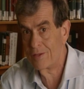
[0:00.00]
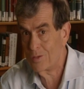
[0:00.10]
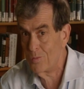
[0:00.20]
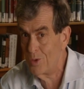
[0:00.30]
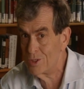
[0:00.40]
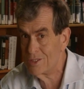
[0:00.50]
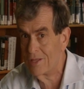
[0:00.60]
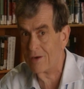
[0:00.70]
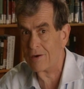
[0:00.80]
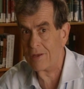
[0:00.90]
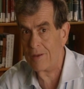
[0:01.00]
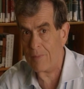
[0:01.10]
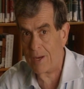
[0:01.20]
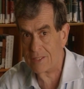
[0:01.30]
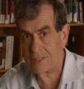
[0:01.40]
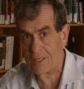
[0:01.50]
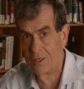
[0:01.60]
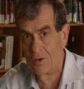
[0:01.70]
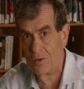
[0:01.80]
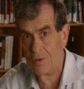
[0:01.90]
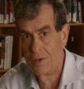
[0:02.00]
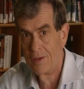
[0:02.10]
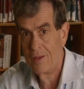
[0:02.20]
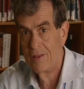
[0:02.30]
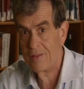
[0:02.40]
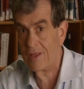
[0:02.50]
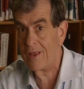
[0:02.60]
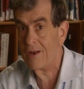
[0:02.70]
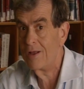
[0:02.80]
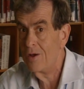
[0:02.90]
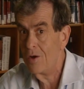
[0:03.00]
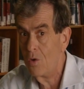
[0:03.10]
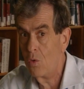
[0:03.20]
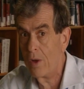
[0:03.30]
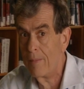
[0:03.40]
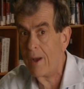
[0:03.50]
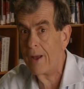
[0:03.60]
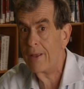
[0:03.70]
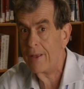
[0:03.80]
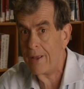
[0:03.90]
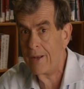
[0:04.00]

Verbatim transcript: that was there a month ago, then who am I